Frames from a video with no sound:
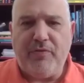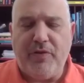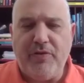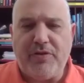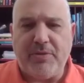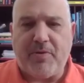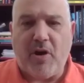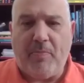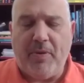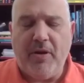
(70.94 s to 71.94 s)
through Ship
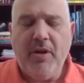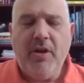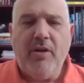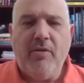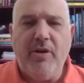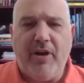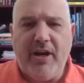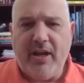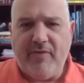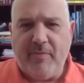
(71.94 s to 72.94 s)
Copper, we
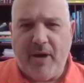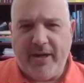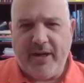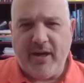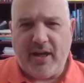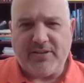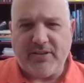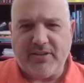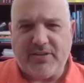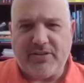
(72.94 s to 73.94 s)
already have a mining
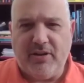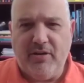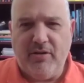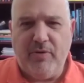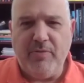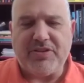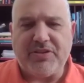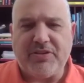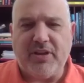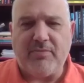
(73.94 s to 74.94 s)
license. So we will
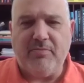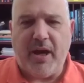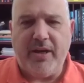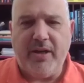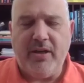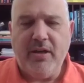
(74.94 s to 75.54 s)
start mining